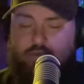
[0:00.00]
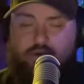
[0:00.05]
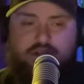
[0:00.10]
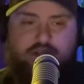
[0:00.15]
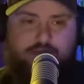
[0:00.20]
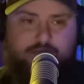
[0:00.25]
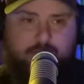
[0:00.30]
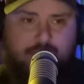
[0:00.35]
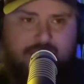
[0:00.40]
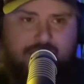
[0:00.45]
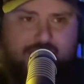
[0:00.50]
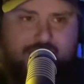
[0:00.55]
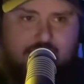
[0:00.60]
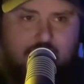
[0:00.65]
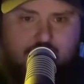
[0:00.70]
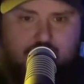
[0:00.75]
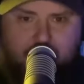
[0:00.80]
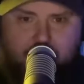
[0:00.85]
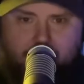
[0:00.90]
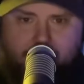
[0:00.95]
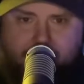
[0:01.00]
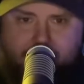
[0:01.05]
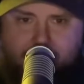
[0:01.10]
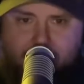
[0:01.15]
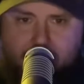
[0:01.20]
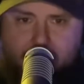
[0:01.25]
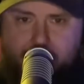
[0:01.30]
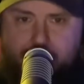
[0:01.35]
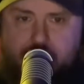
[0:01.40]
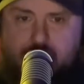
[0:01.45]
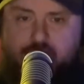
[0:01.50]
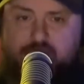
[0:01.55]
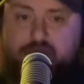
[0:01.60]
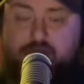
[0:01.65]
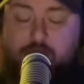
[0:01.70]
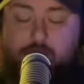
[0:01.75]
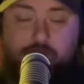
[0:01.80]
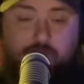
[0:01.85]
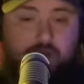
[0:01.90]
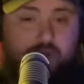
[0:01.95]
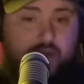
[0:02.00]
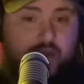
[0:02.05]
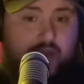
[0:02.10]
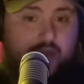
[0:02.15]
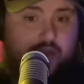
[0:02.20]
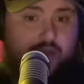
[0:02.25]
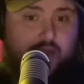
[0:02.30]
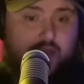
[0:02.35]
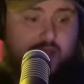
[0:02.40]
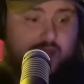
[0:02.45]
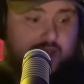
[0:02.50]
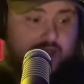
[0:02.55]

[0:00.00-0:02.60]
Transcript: respect how you feel about something, and